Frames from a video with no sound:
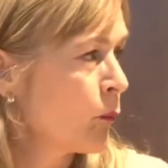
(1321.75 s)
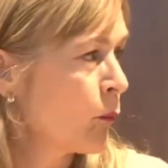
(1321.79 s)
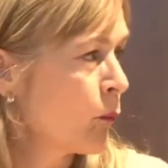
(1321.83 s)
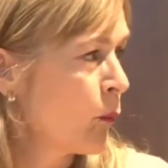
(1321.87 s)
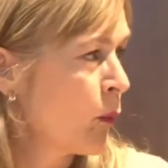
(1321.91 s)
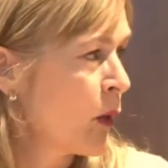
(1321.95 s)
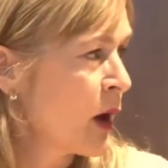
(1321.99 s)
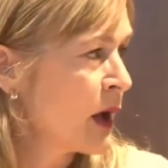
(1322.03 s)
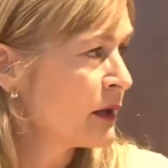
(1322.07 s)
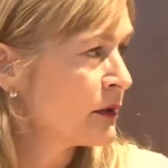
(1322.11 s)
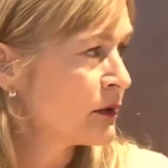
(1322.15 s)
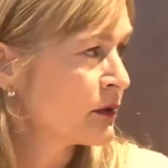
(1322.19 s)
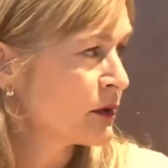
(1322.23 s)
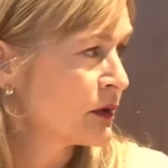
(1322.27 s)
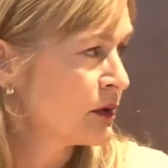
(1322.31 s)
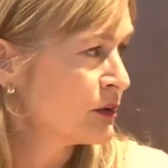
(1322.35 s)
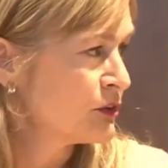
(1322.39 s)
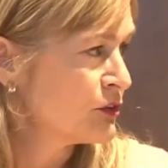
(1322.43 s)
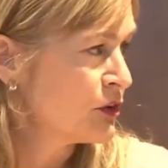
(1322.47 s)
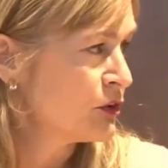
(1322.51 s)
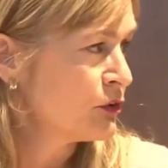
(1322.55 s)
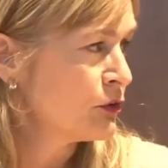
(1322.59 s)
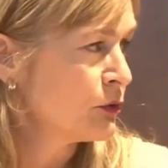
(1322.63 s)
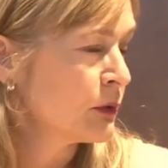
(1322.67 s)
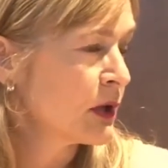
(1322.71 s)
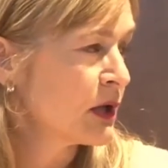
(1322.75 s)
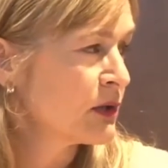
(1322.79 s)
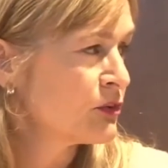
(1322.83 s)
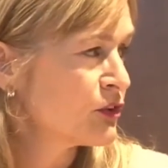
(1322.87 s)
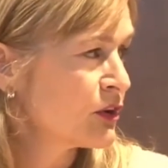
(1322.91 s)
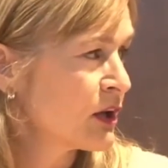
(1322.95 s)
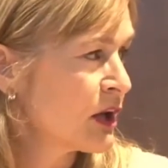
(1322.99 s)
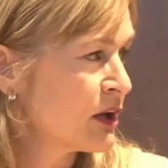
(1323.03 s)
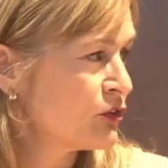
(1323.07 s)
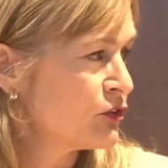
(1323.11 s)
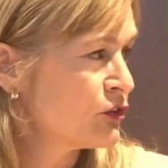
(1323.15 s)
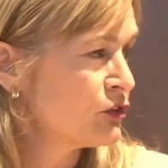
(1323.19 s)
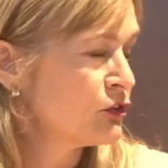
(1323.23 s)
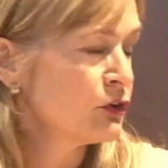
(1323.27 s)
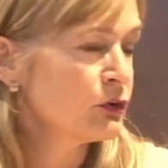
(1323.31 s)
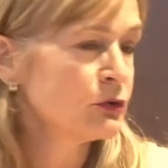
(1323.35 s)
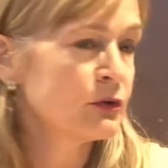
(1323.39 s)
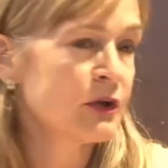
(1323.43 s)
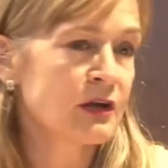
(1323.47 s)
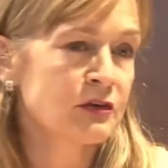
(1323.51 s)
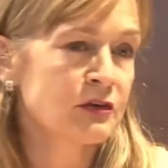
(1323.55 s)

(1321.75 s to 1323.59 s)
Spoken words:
what continuing education you'd